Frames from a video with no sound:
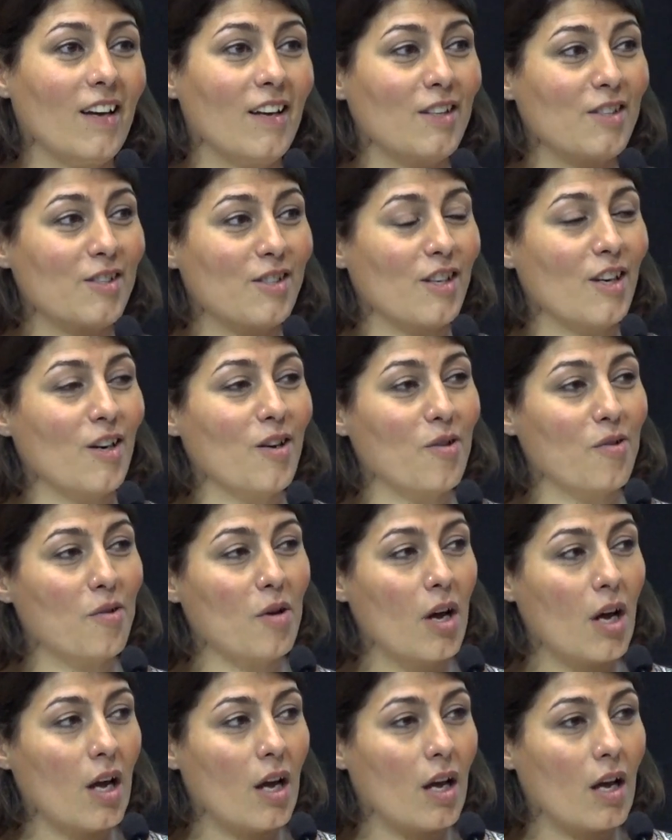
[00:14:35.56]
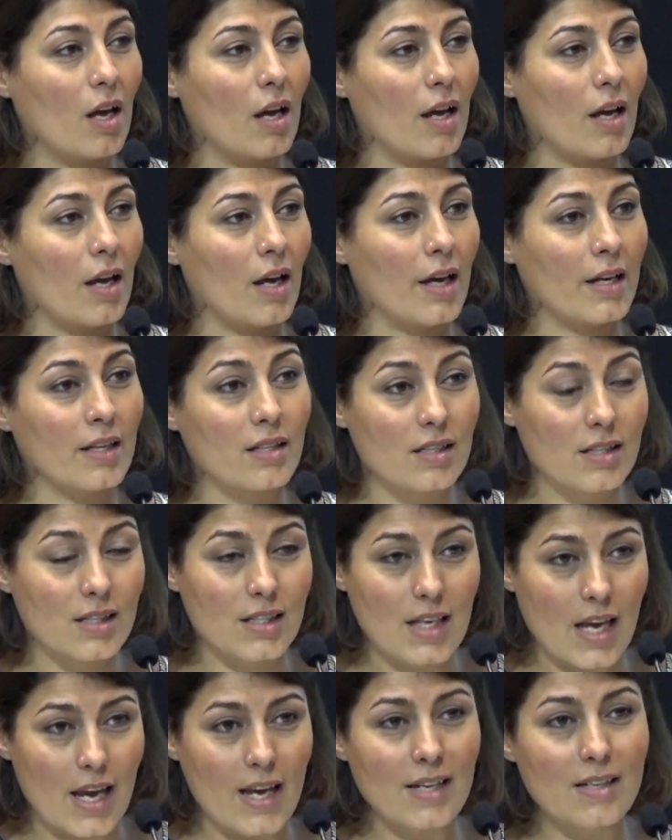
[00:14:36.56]
So
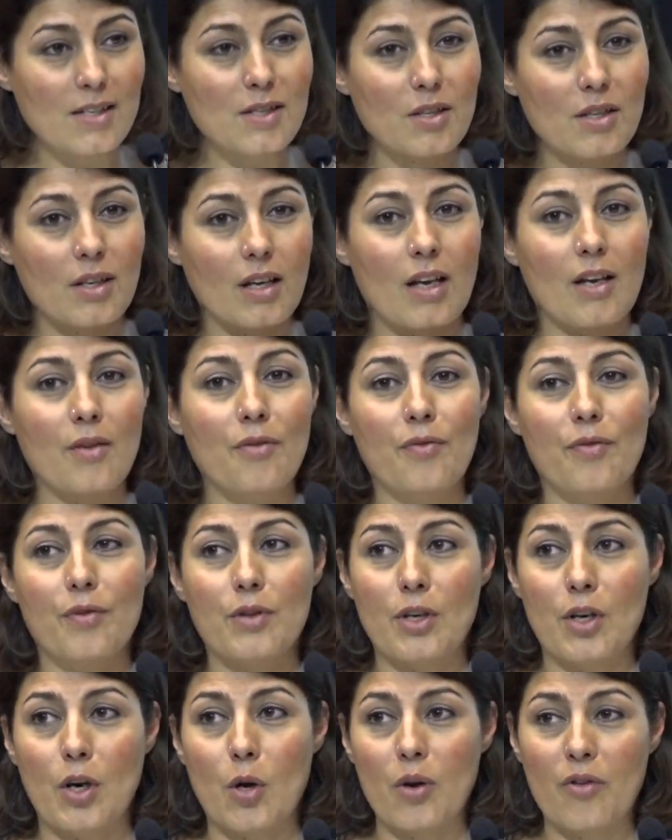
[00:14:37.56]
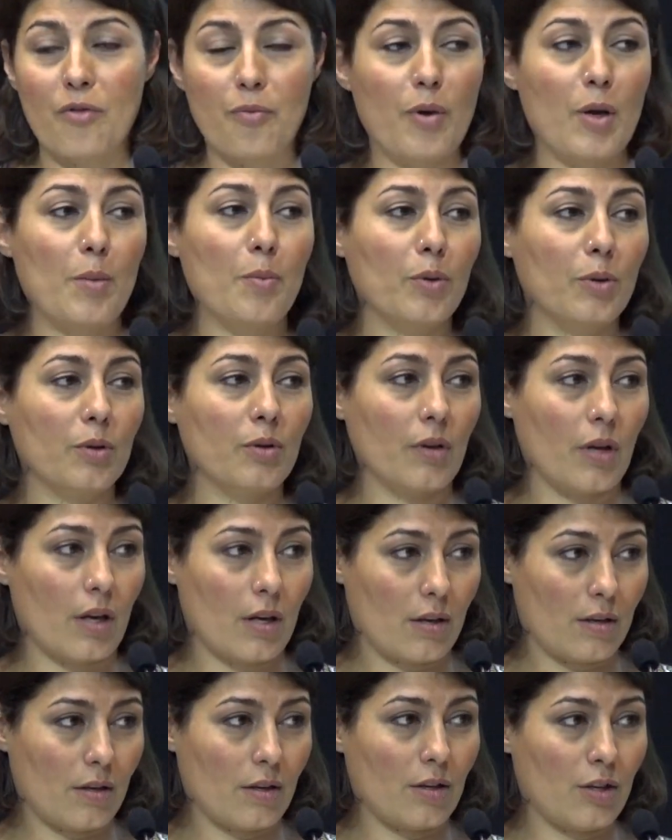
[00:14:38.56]
instead, if people
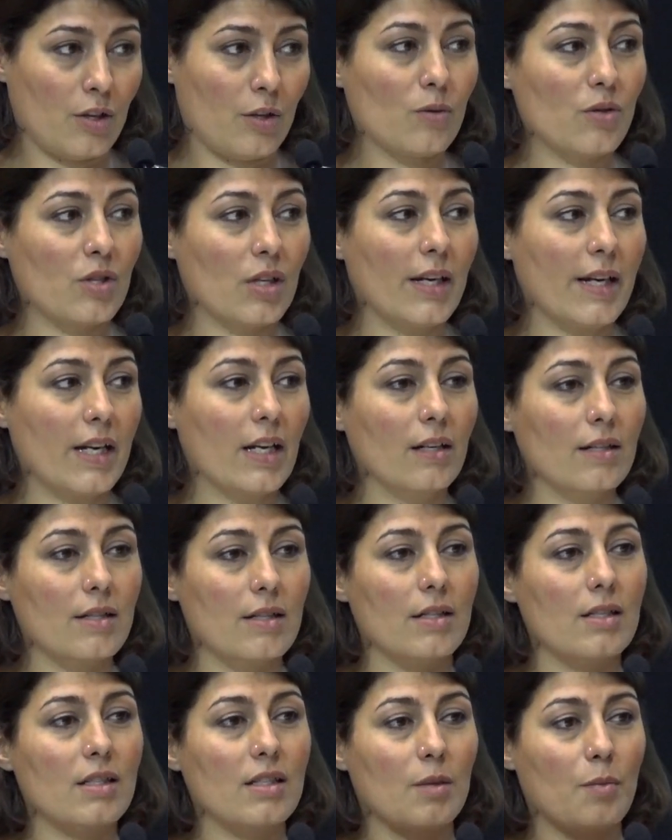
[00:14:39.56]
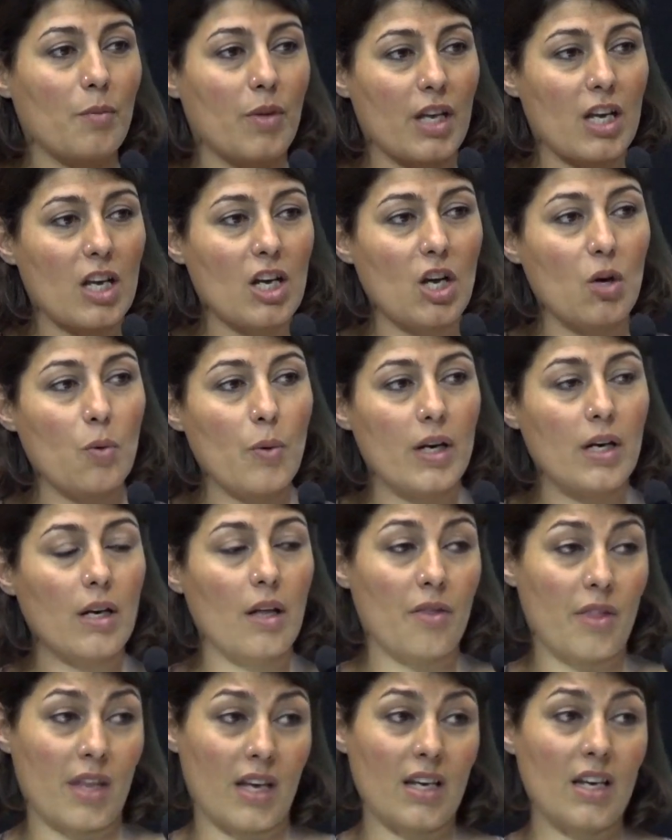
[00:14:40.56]
use the legal system, they go in
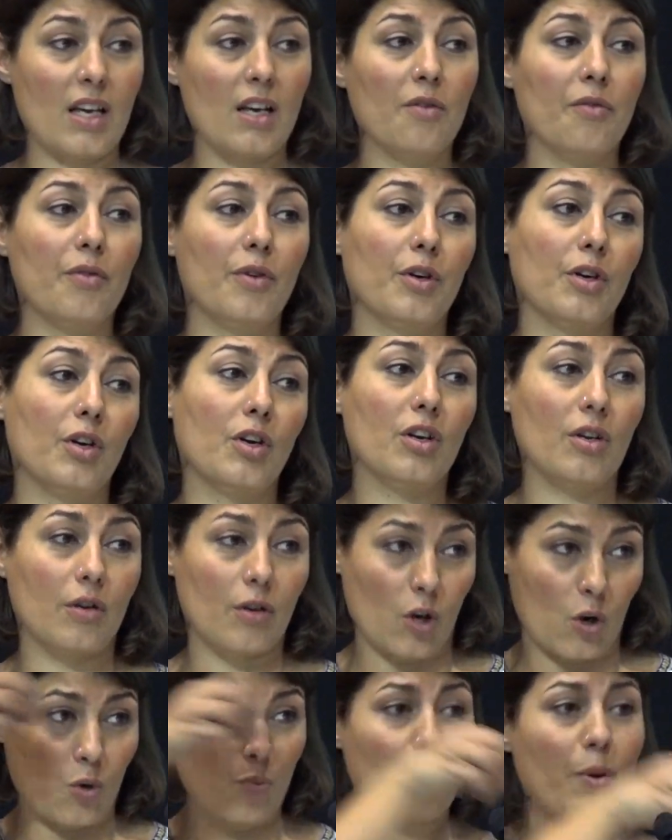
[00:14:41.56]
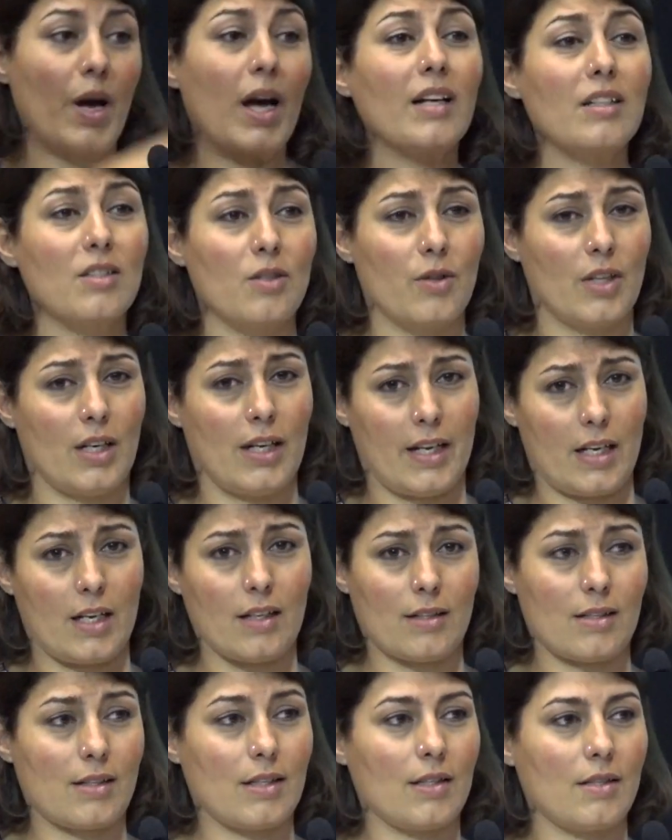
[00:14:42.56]
and they never go back to the
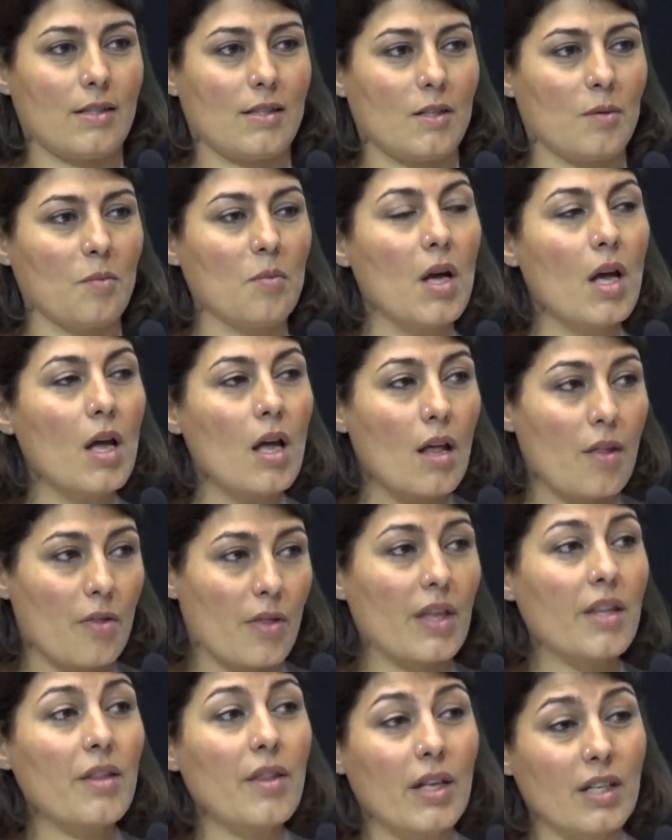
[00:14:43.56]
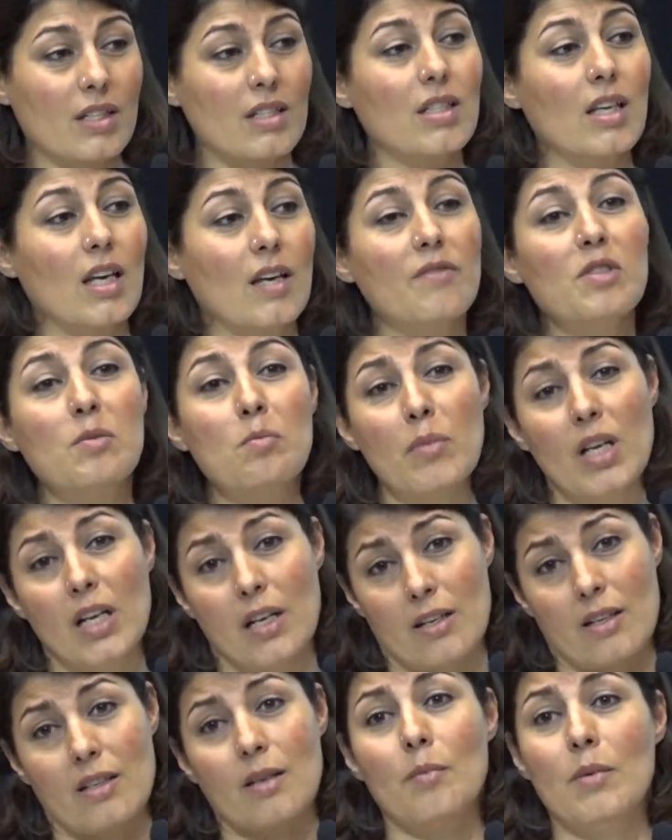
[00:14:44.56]
legal system, then that saves
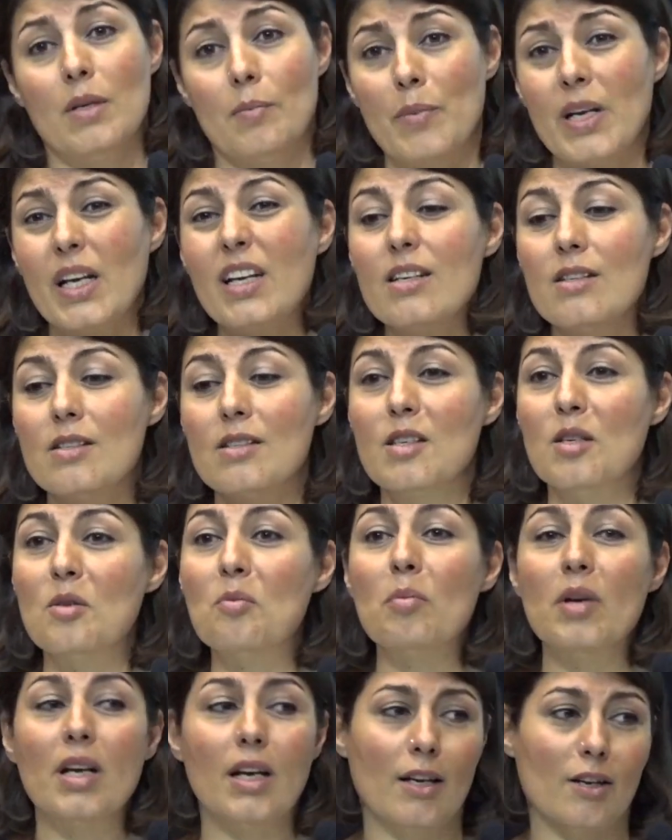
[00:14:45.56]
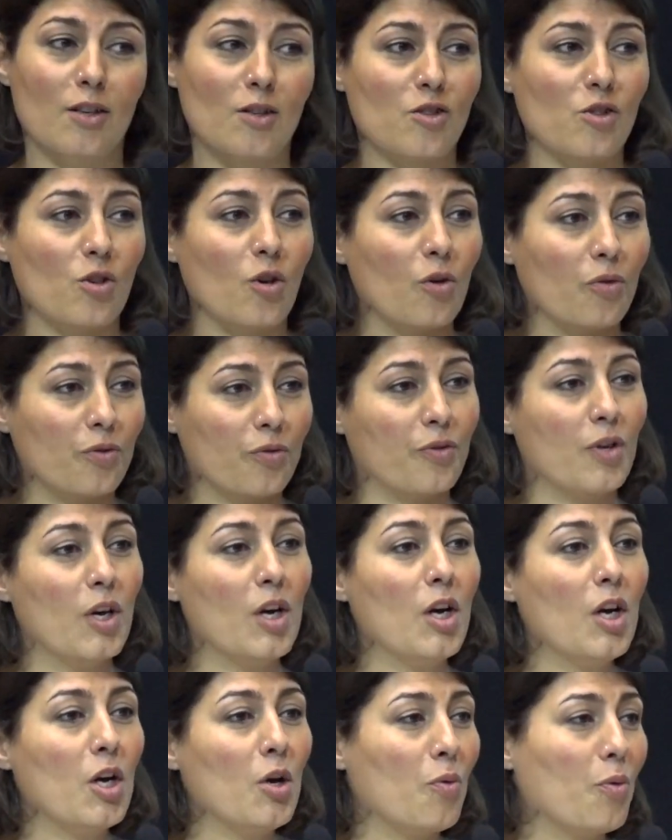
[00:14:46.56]
millions and millions of
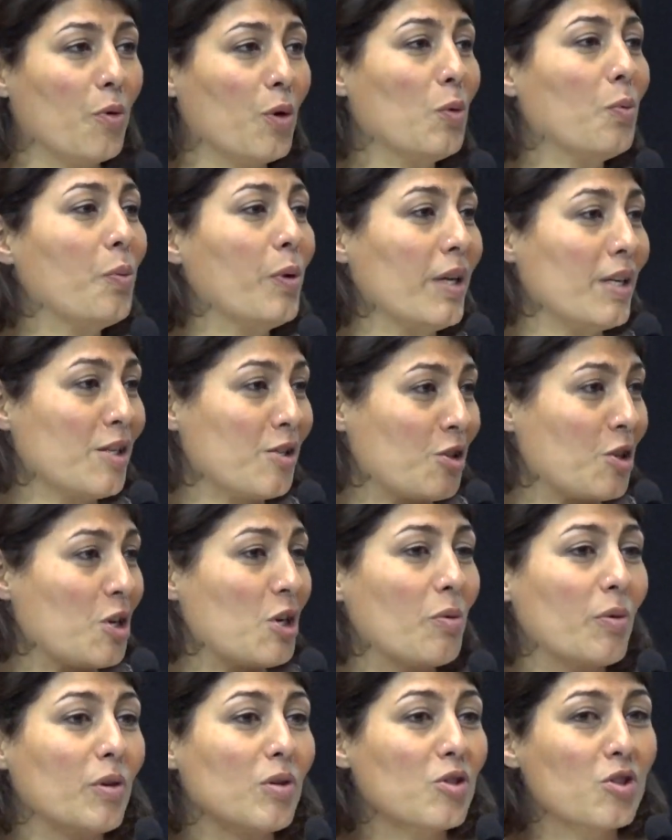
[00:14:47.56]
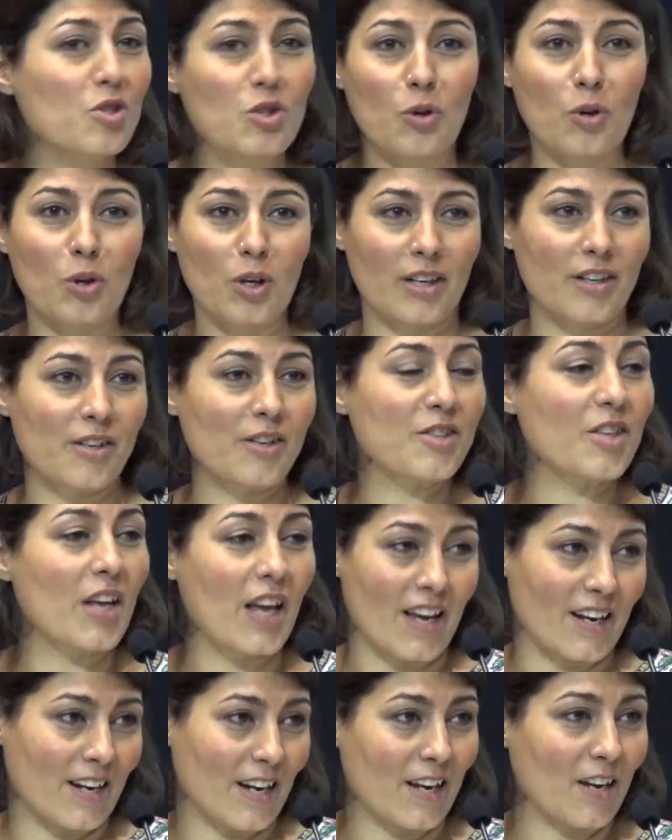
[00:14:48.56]
rupees, euros, dollars,
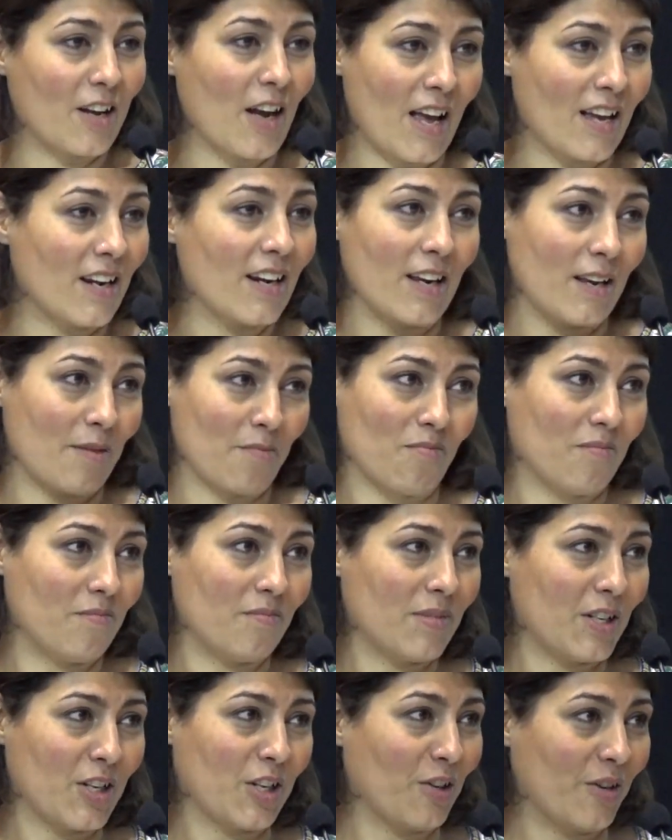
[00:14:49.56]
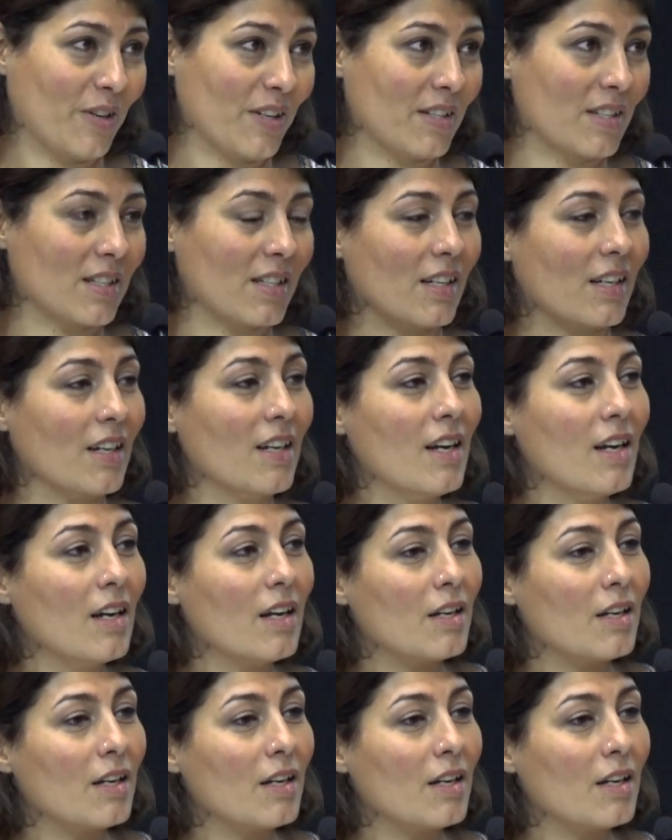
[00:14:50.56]
any currency.